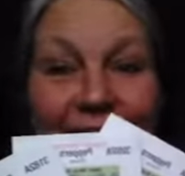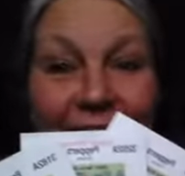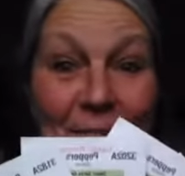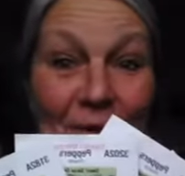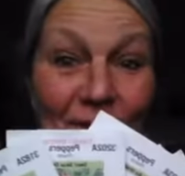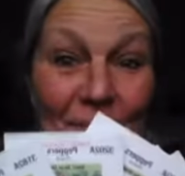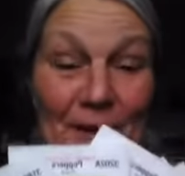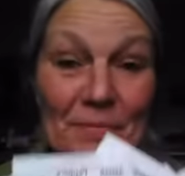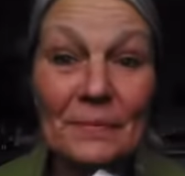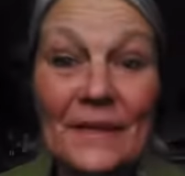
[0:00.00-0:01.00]
Peter
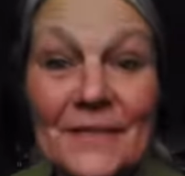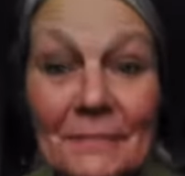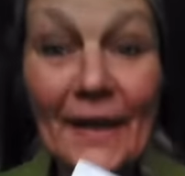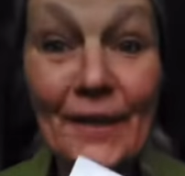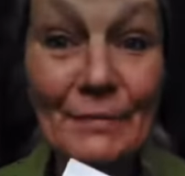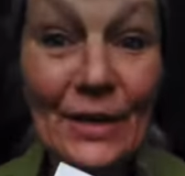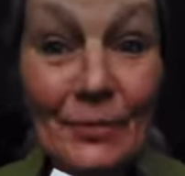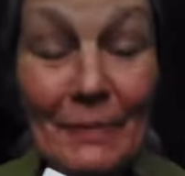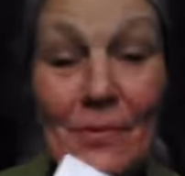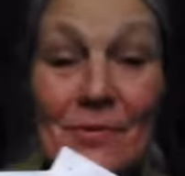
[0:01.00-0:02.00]
Piper picked a peck of pickled
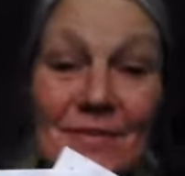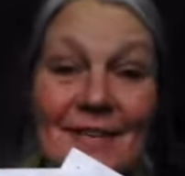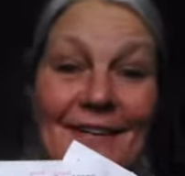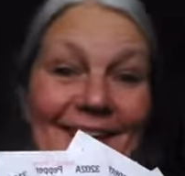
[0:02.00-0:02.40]
peppers.